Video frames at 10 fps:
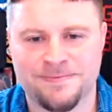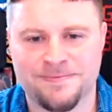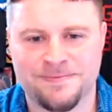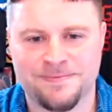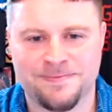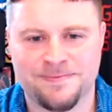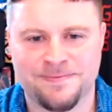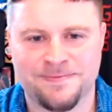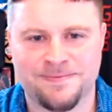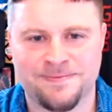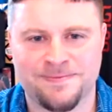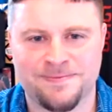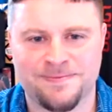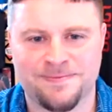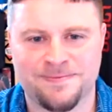
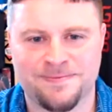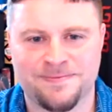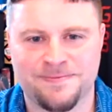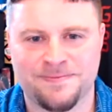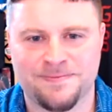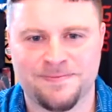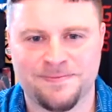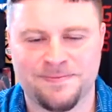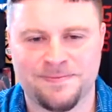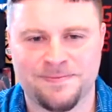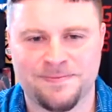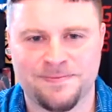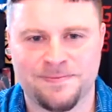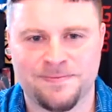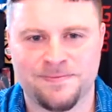
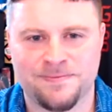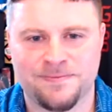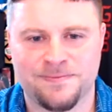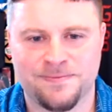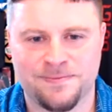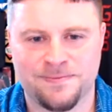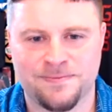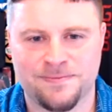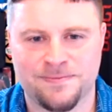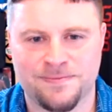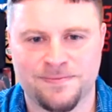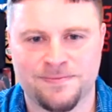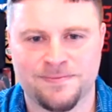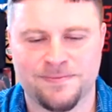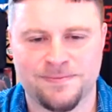
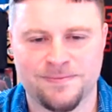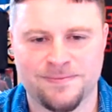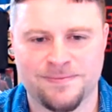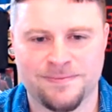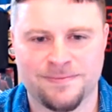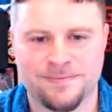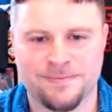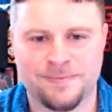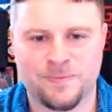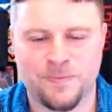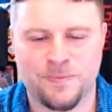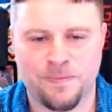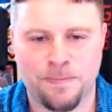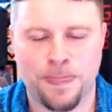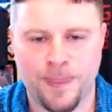
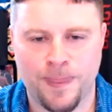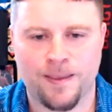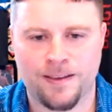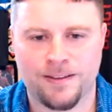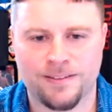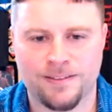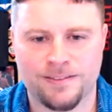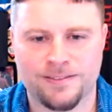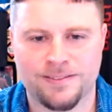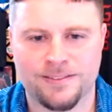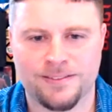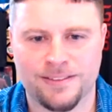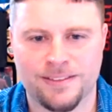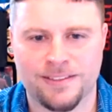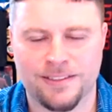[no speech]